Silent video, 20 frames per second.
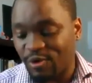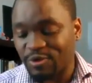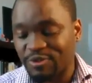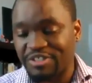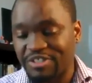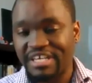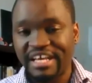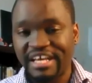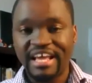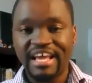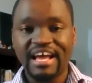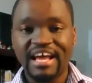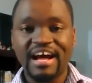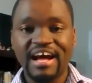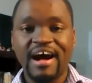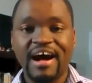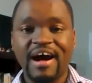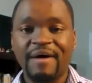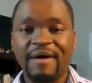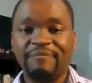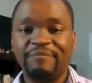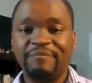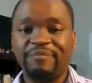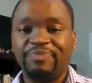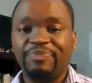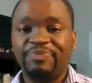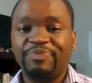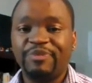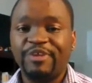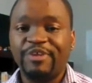um, you
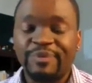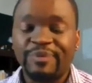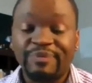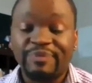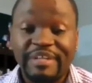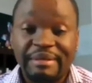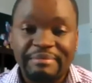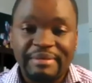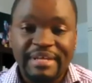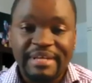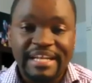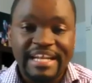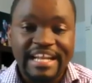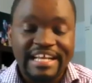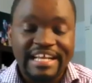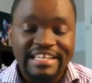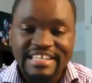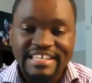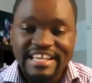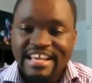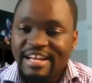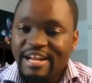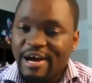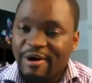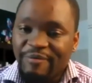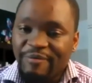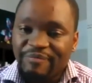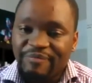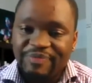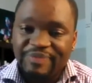know limitless now
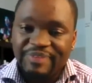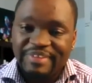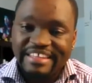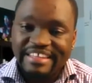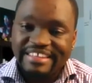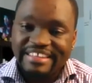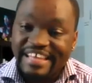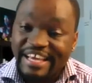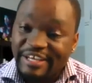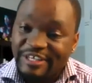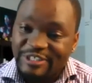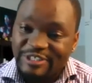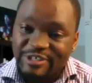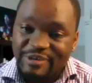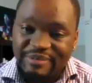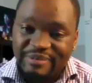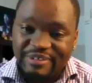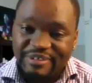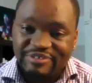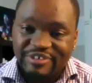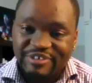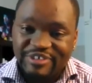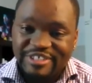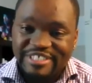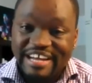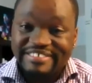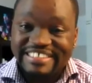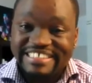thank you so much for your time today